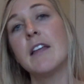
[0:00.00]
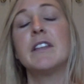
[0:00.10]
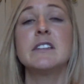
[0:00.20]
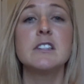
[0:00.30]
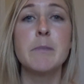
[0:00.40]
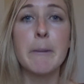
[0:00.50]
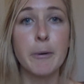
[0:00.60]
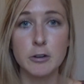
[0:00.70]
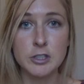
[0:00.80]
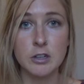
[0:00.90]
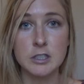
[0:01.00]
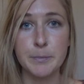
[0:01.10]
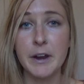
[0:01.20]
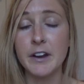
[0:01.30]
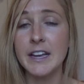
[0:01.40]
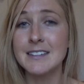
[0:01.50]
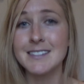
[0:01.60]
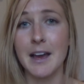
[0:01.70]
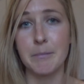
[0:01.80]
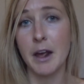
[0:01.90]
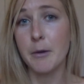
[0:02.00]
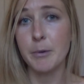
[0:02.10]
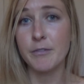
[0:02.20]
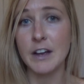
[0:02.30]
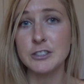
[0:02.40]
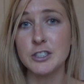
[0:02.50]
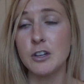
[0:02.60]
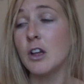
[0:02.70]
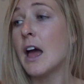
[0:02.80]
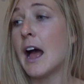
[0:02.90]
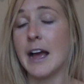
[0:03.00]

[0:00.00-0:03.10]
This is my personal experience. I'm not a professional.